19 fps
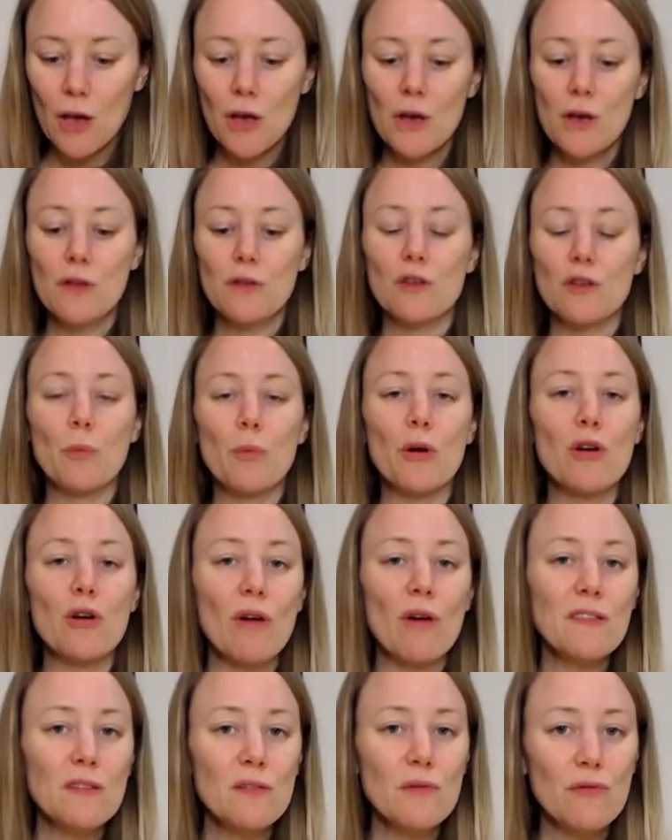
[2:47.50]
So
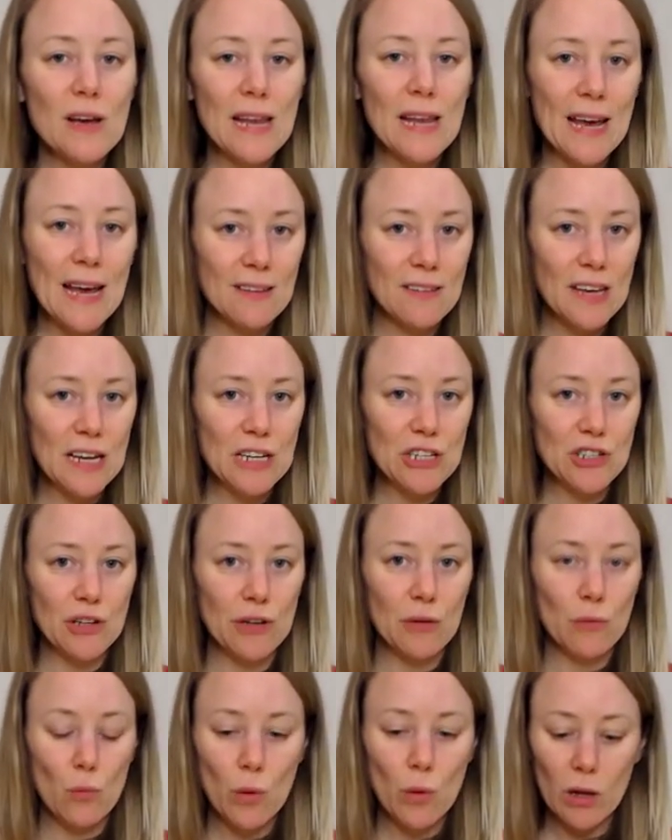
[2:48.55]
progressive
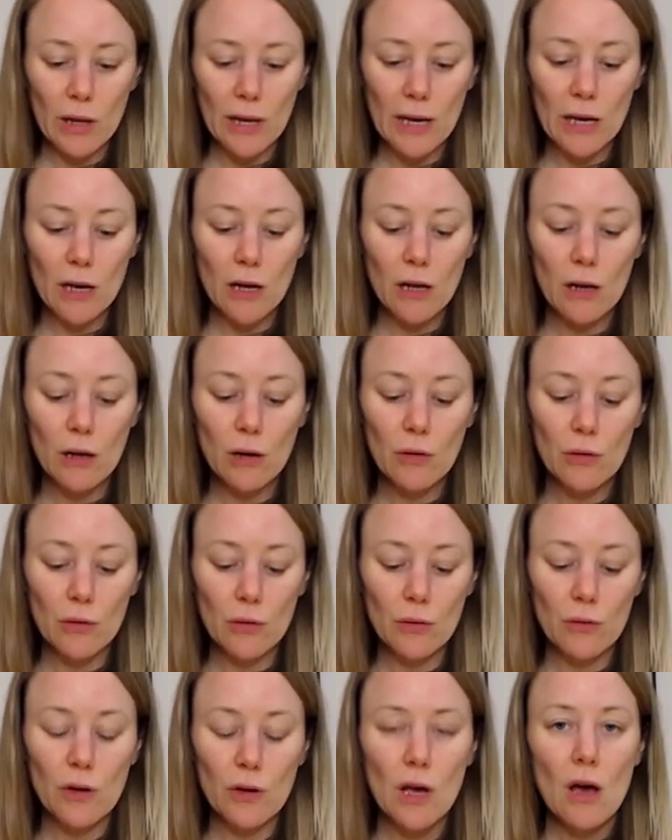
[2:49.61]
relaxation will
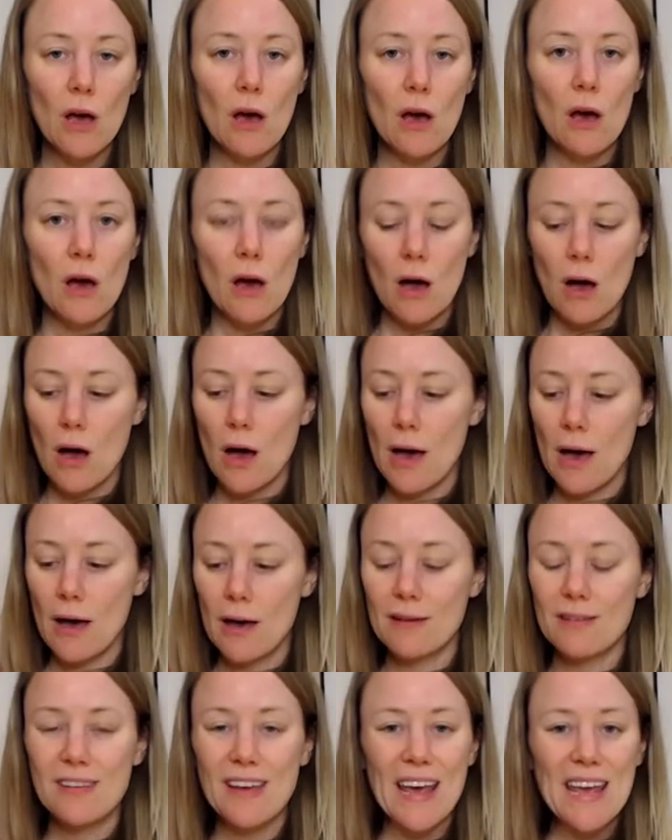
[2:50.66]
include
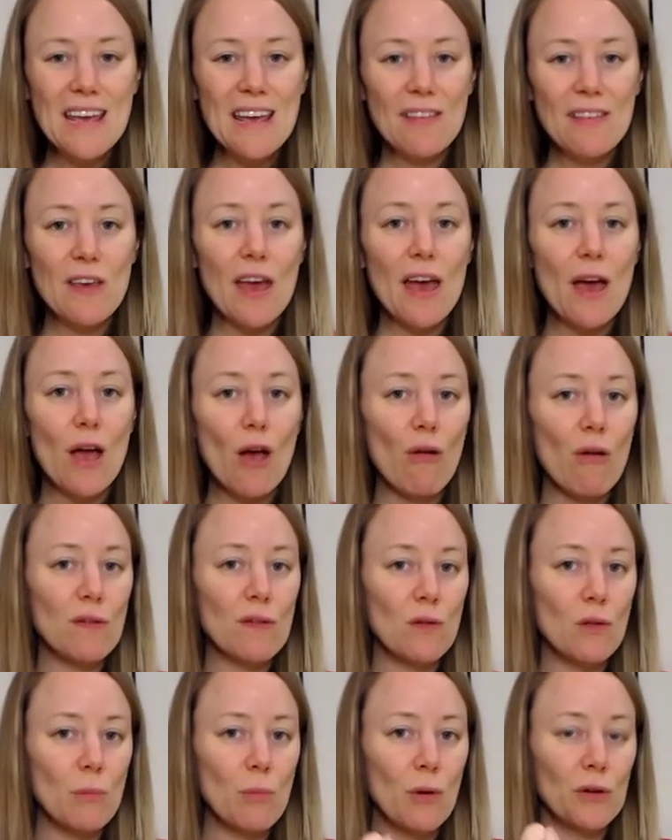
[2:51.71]
taking the areas of
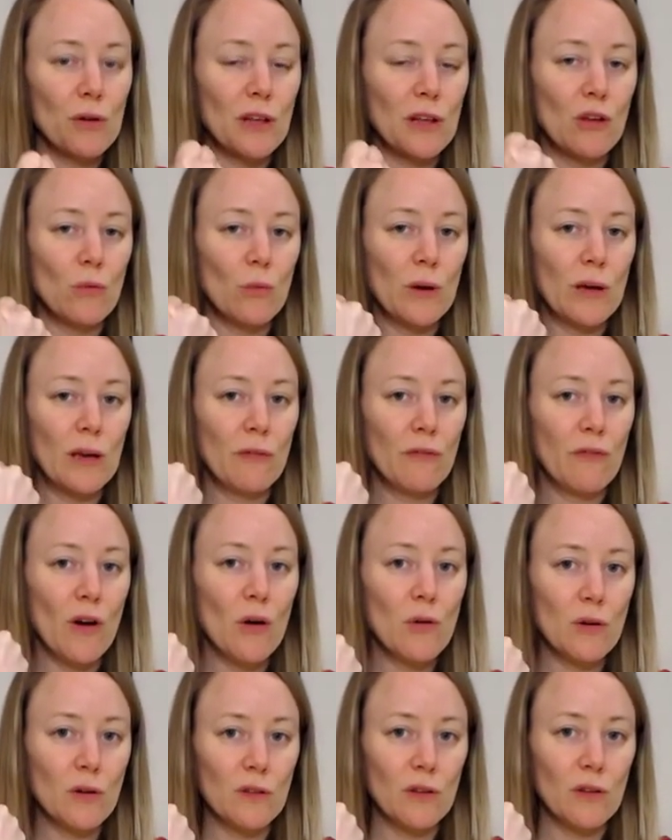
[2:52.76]
the body that we
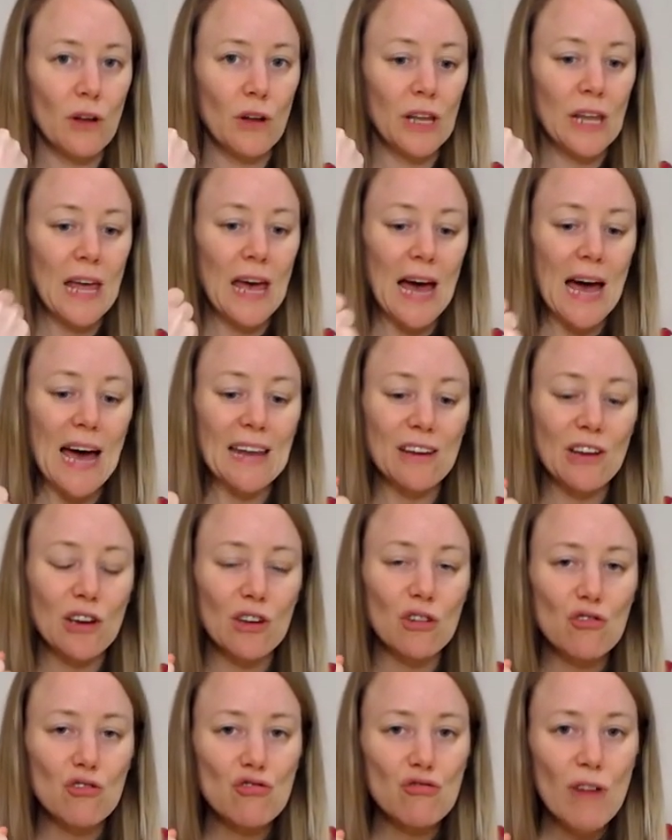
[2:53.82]
focus on and
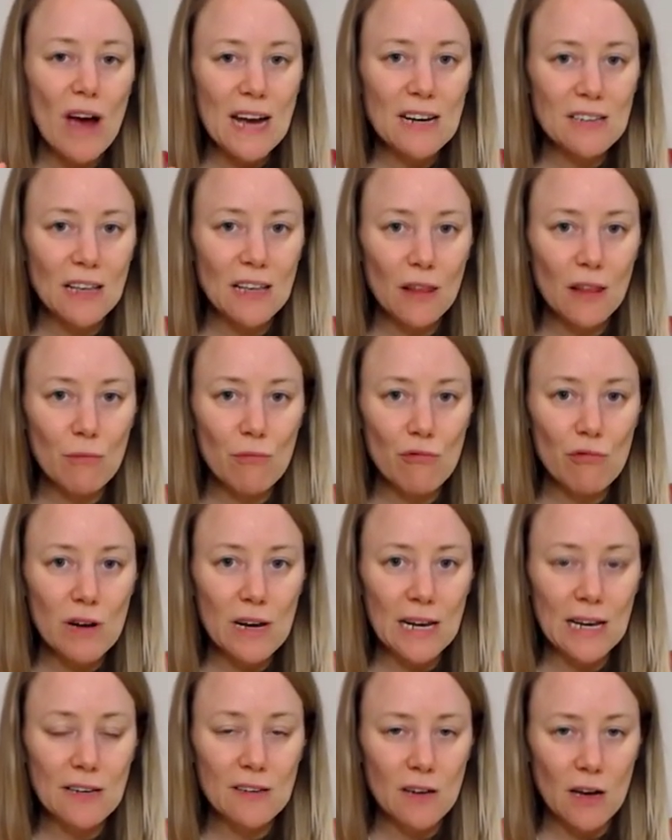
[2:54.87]
contracting them
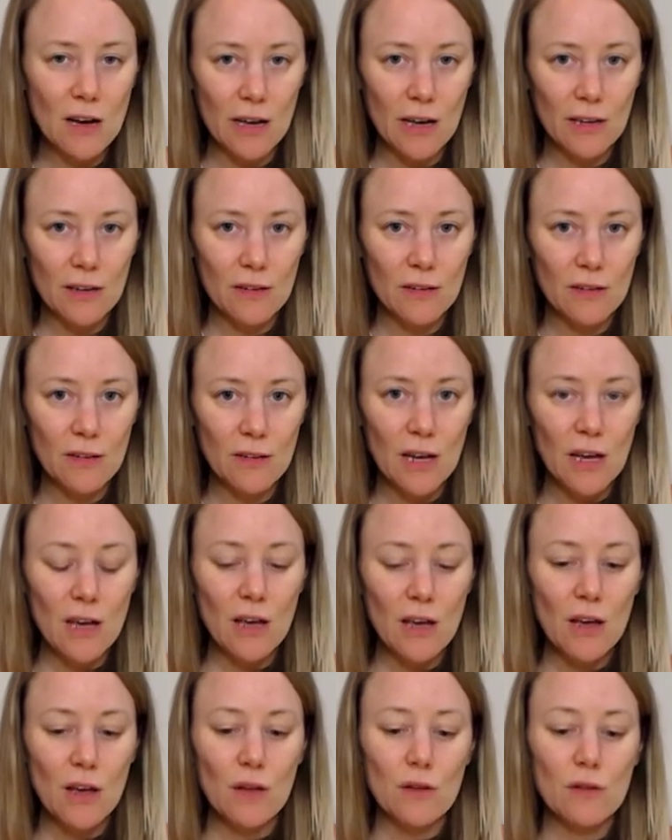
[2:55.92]
really tight.
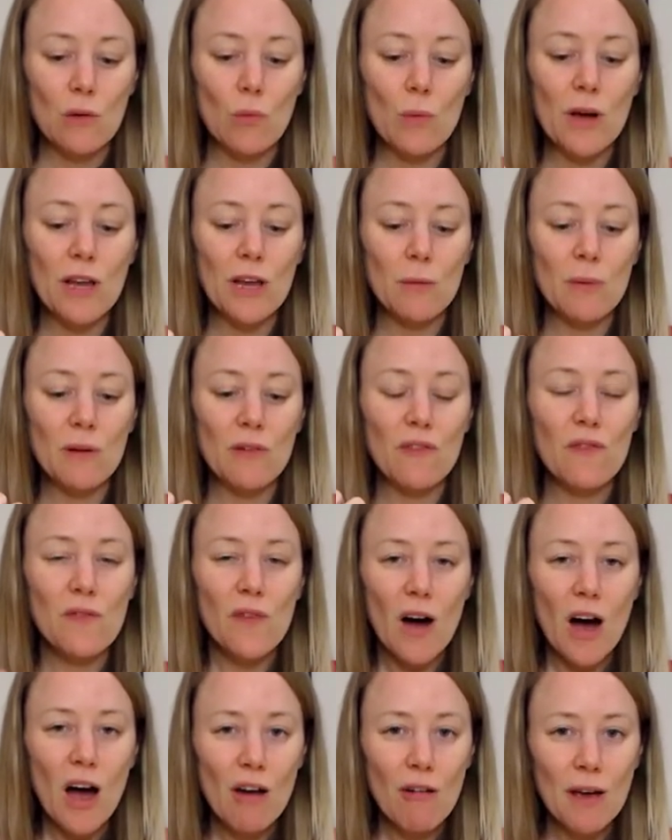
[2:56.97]
So we're going to be
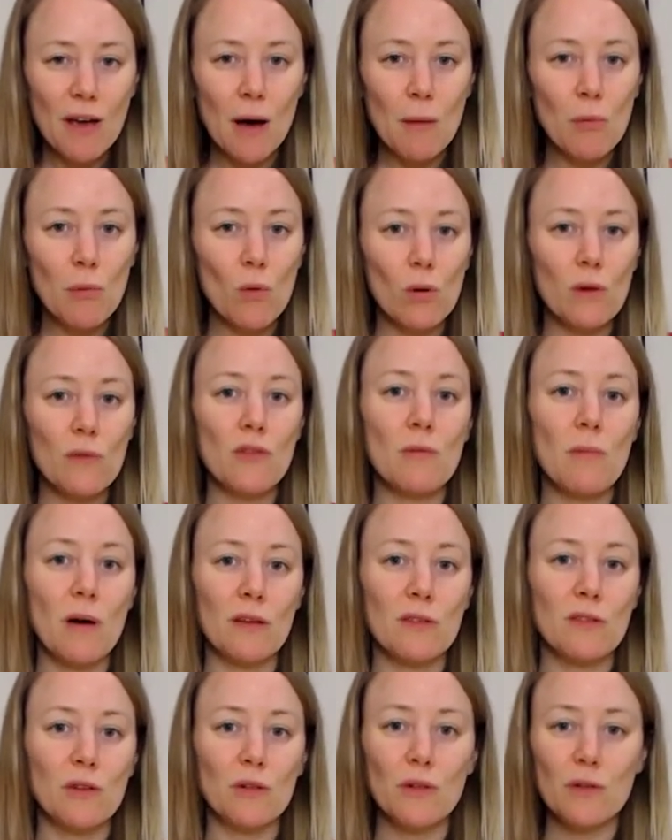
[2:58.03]
firing up all of the
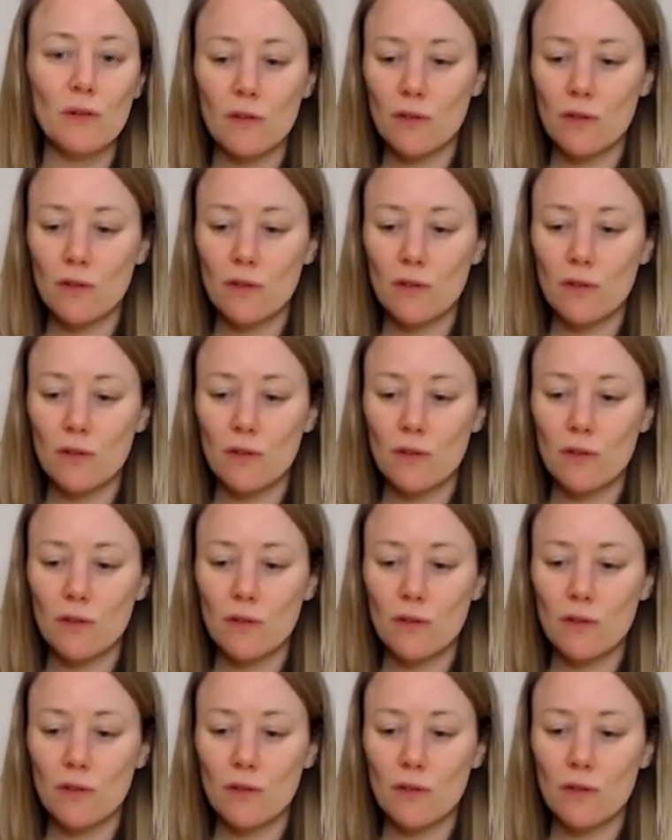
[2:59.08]
muscles.